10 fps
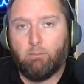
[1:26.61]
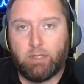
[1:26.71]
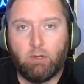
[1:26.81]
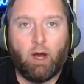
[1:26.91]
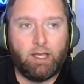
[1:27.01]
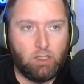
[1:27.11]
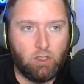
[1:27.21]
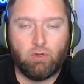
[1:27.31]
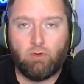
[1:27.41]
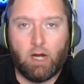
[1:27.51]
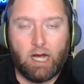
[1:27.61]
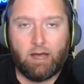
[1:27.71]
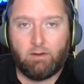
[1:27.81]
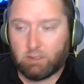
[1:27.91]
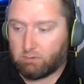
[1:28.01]
BYU
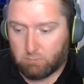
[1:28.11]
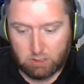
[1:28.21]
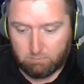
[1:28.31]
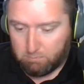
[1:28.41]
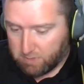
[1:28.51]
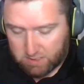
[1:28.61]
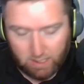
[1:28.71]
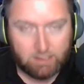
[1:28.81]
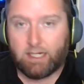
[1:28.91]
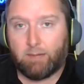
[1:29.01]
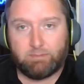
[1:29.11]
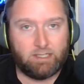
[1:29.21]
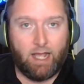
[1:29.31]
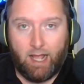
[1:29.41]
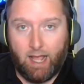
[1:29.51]
uh, just sucked it up
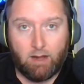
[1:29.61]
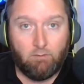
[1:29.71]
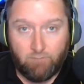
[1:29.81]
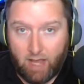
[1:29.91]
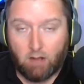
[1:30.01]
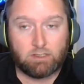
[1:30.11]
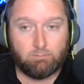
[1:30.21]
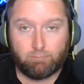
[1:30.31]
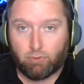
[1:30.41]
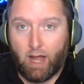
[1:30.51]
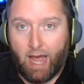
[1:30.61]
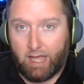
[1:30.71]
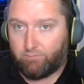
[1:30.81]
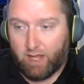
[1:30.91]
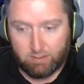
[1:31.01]
today and found some
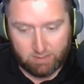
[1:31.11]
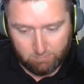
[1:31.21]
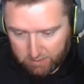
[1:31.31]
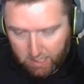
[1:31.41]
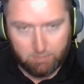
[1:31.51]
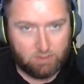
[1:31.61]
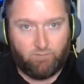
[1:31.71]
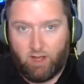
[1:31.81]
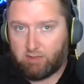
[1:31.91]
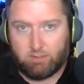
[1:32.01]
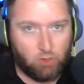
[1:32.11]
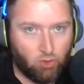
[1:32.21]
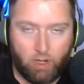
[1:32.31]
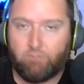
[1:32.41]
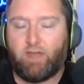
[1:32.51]
pride, found some gumption, found some
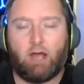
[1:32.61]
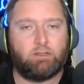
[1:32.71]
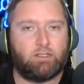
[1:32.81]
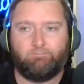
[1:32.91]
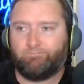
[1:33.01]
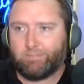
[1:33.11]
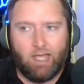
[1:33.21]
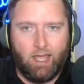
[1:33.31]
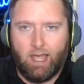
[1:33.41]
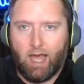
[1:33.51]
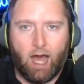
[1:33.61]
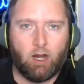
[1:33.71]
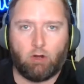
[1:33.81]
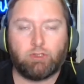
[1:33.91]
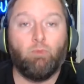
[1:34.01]
grit, found some I
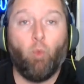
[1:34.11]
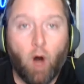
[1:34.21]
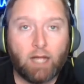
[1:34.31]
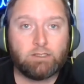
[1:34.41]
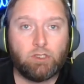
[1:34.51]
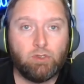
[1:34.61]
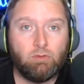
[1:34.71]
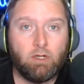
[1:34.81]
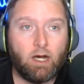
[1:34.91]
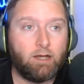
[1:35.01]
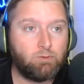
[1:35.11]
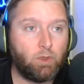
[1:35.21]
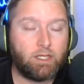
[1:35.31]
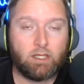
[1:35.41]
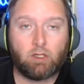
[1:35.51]
don't know, some want to uh, is
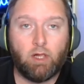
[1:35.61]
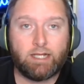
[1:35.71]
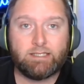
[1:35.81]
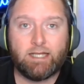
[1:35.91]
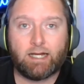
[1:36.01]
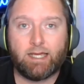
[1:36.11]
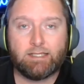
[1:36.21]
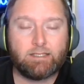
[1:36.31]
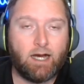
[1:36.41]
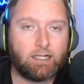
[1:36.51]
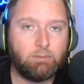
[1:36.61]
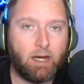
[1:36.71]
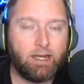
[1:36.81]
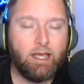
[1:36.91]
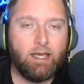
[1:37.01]
one thing that Kalani Sitake has talked
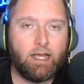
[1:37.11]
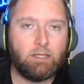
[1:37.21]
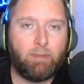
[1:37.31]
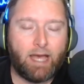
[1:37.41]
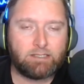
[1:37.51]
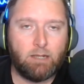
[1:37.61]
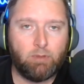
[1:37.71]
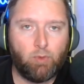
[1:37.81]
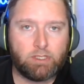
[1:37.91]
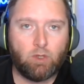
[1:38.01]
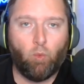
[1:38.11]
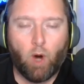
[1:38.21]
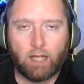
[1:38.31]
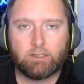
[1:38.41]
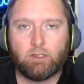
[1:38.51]
about in the past couple of weeks the
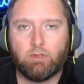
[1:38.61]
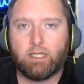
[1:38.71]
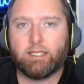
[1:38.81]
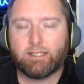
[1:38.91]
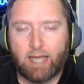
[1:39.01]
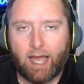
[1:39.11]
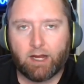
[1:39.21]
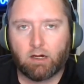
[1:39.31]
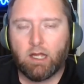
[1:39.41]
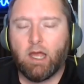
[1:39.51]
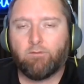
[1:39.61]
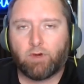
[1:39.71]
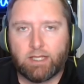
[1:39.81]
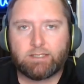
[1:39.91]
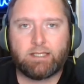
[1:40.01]
want to, the desire
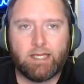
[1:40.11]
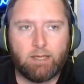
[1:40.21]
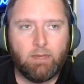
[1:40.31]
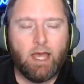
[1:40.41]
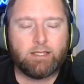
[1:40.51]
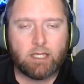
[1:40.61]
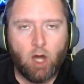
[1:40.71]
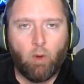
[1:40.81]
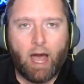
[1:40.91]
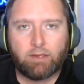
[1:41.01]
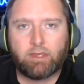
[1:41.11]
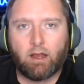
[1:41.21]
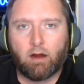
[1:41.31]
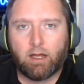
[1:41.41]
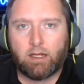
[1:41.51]
for his team to go out
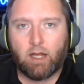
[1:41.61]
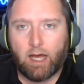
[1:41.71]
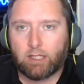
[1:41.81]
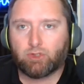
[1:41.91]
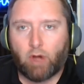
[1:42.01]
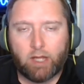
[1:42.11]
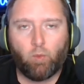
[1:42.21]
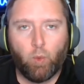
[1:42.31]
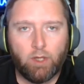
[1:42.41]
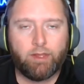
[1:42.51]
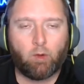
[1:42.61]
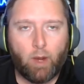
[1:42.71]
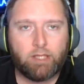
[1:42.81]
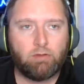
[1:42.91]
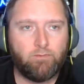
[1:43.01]
there and uh, try and will their
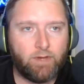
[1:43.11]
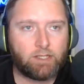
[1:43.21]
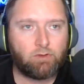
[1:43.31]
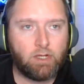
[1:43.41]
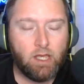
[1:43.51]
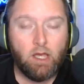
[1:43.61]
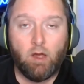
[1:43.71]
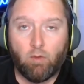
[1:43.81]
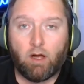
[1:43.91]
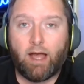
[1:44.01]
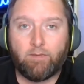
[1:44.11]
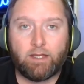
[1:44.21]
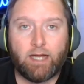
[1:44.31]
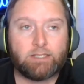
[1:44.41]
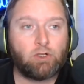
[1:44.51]
way to a victory. Well, had
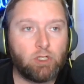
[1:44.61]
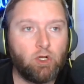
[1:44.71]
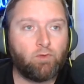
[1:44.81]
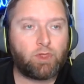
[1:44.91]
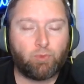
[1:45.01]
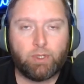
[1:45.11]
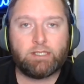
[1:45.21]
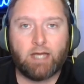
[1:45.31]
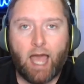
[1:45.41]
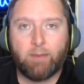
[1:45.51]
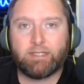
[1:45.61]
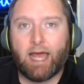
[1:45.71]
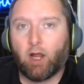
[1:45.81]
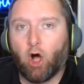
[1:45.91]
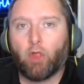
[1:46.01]
they not turned it over three times and
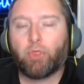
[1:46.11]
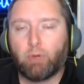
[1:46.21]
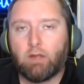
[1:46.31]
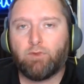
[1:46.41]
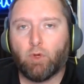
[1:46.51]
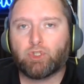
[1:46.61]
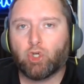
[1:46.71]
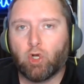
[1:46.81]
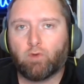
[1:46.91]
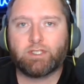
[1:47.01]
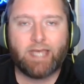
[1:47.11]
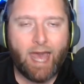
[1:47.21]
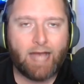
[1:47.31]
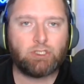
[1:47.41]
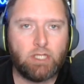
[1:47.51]
had all three of those turnovers
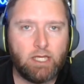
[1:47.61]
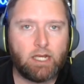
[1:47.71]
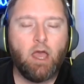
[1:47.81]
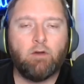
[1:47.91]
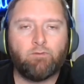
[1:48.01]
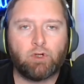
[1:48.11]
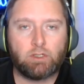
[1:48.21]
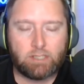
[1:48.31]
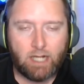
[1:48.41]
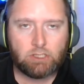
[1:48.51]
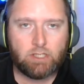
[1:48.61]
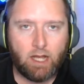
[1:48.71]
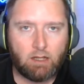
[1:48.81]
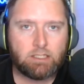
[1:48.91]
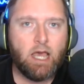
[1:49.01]
cashed in for
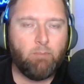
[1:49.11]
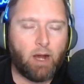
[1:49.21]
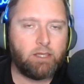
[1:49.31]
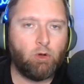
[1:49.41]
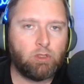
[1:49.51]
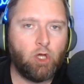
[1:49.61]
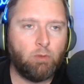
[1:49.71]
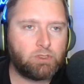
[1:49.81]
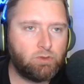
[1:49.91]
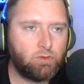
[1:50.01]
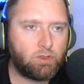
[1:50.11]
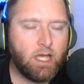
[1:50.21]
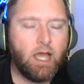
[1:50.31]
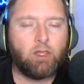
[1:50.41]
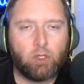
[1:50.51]
touchdowns by the Oklahoma Sooners,
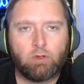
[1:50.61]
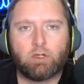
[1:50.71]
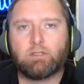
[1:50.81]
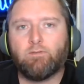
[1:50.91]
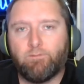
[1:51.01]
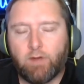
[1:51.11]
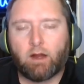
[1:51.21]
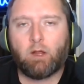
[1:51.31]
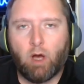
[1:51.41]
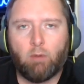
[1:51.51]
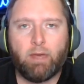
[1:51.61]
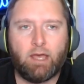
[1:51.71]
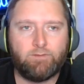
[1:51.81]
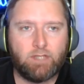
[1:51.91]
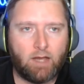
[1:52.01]
the Cougars very well may
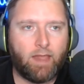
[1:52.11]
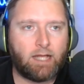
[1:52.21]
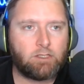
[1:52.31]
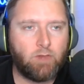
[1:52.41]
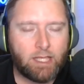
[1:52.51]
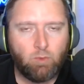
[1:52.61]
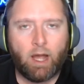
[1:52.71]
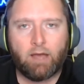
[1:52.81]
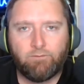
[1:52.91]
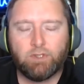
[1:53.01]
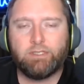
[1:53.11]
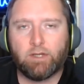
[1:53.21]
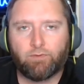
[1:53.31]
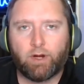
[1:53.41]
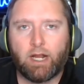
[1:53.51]
have done that. So that's why I feel
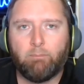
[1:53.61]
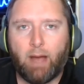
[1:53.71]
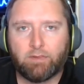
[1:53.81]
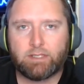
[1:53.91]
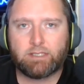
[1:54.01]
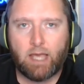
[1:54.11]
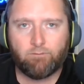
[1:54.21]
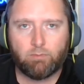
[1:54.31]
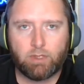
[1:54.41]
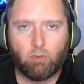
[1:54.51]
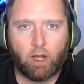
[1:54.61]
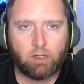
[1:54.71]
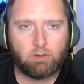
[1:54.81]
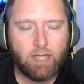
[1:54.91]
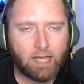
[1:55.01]
different about this game for
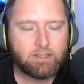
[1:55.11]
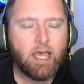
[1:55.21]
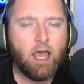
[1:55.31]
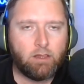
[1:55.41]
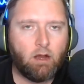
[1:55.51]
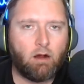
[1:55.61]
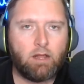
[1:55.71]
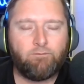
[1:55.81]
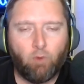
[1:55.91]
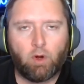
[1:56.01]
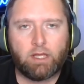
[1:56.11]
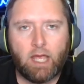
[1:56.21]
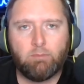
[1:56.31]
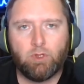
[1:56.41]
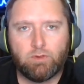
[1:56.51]
BYU. Yes, they're on a four
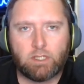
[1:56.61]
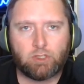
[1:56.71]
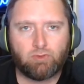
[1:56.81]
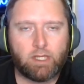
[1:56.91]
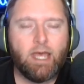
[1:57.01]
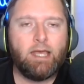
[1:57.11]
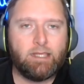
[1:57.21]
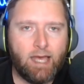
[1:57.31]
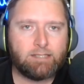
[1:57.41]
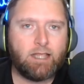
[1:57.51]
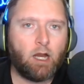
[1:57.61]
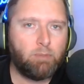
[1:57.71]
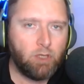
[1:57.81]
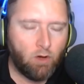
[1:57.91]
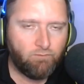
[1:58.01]
game losing streak. Yes, they are
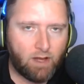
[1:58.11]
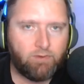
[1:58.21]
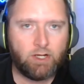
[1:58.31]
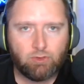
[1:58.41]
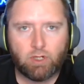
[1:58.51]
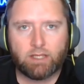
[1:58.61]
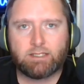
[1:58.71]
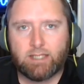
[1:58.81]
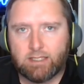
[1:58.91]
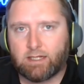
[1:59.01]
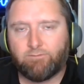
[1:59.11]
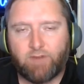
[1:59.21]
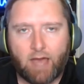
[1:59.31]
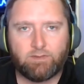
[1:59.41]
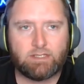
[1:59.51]
below 500 on the season at
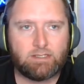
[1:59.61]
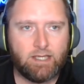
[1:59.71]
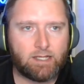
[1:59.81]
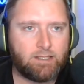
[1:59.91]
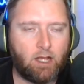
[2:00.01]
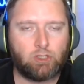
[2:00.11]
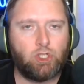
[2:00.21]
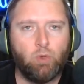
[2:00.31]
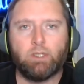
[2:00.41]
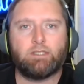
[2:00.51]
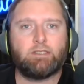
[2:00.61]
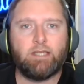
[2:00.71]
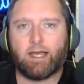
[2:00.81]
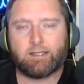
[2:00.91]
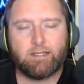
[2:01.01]
five and six. They are two and
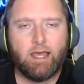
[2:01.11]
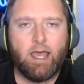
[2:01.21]
six